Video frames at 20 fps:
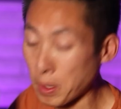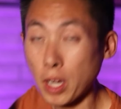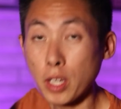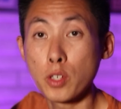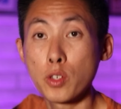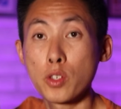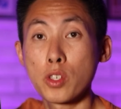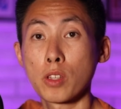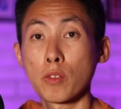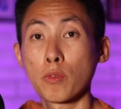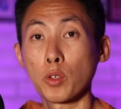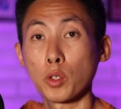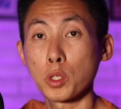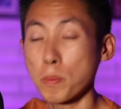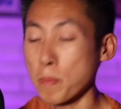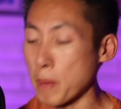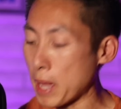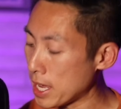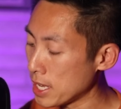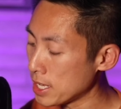not using the full
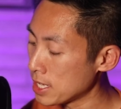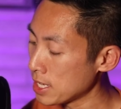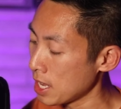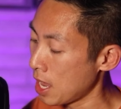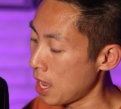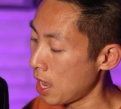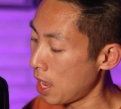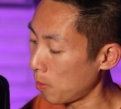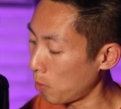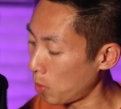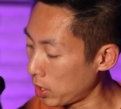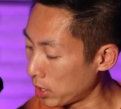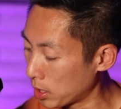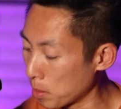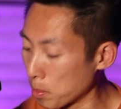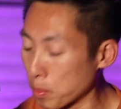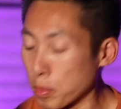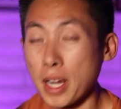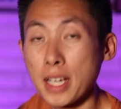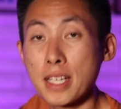space, I want to
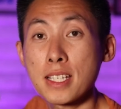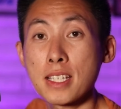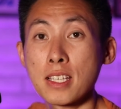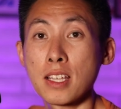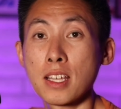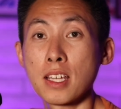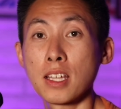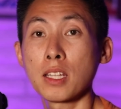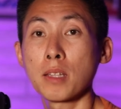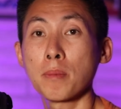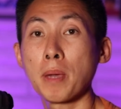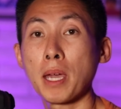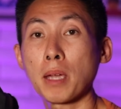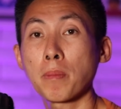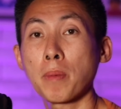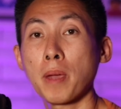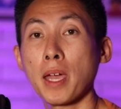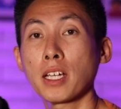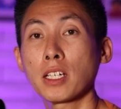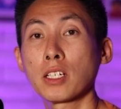compress the
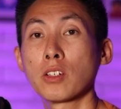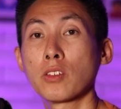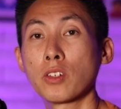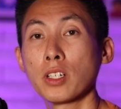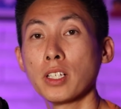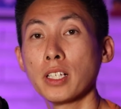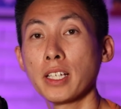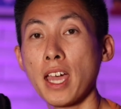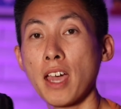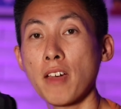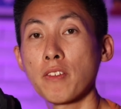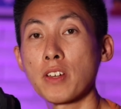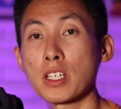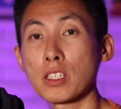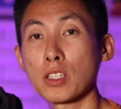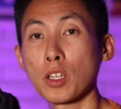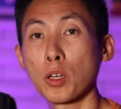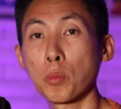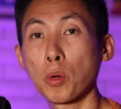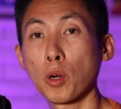backpack to really have it
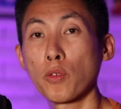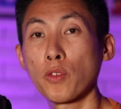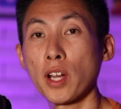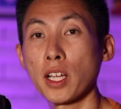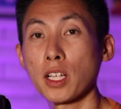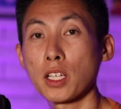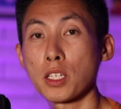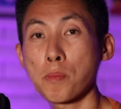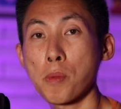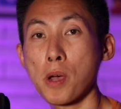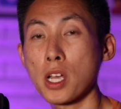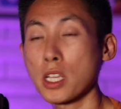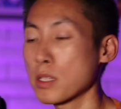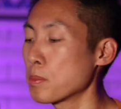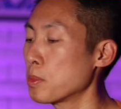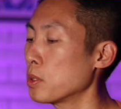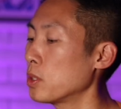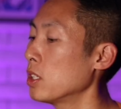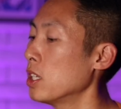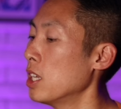as low profile as
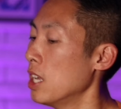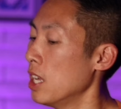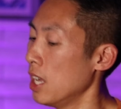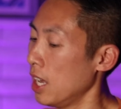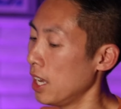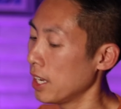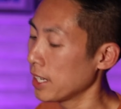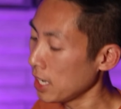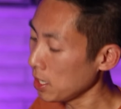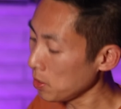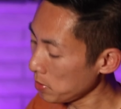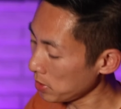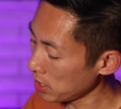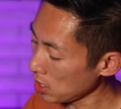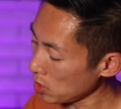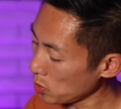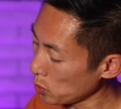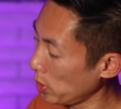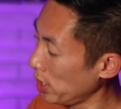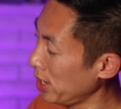possible. Again, with
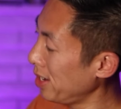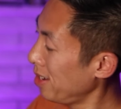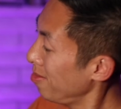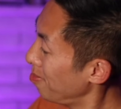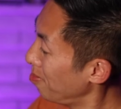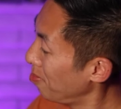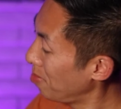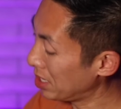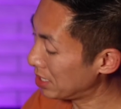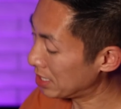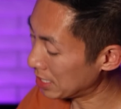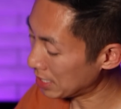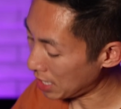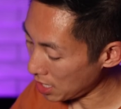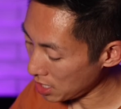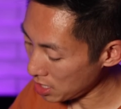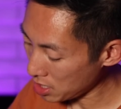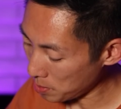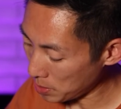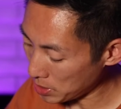this one, it's
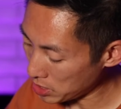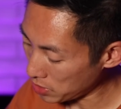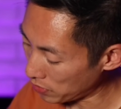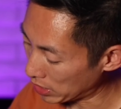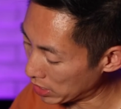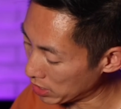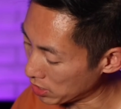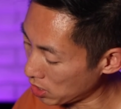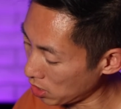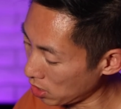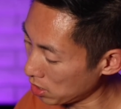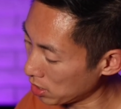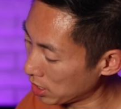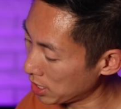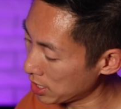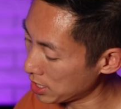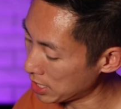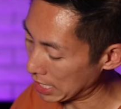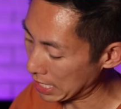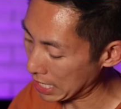not as much of a concern
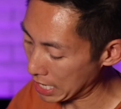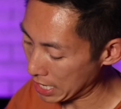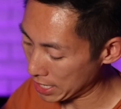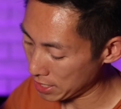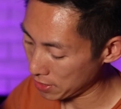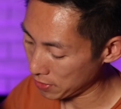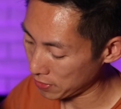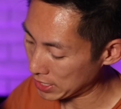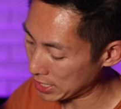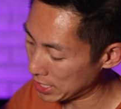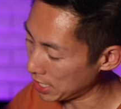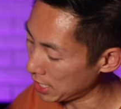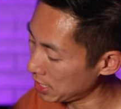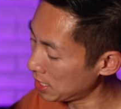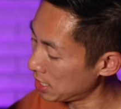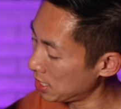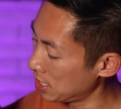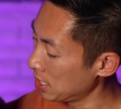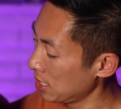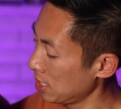because it kind of
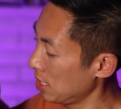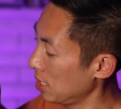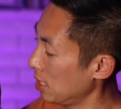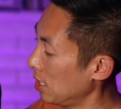sits